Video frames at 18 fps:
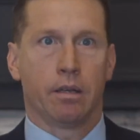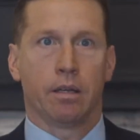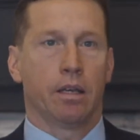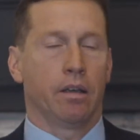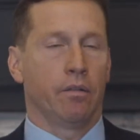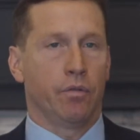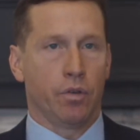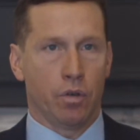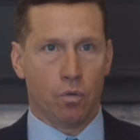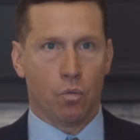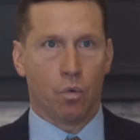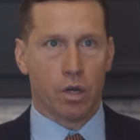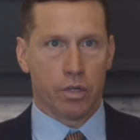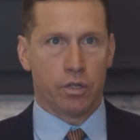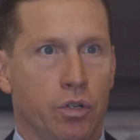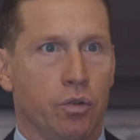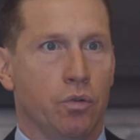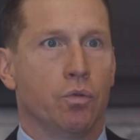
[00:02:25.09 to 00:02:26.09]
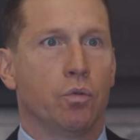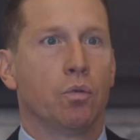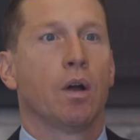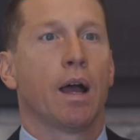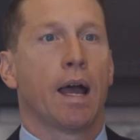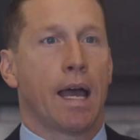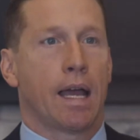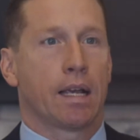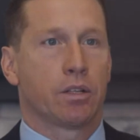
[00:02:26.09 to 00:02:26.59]
give you what you
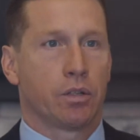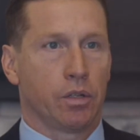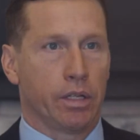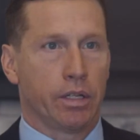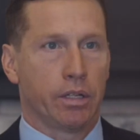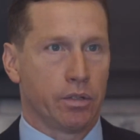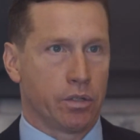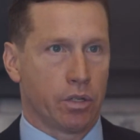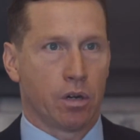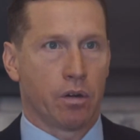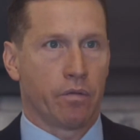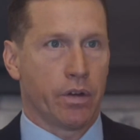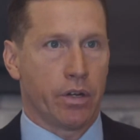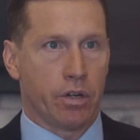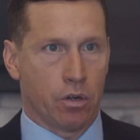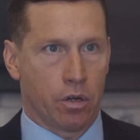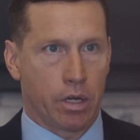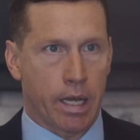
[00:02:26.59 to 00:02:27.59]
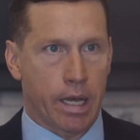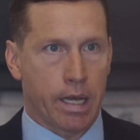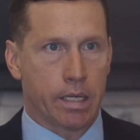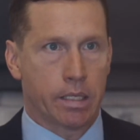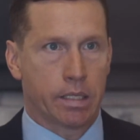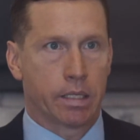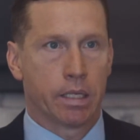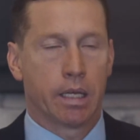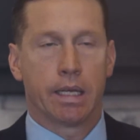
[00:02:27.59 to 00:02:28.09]
actually deserve in your
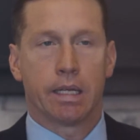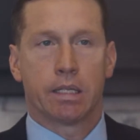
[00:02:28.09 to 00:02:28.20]
case.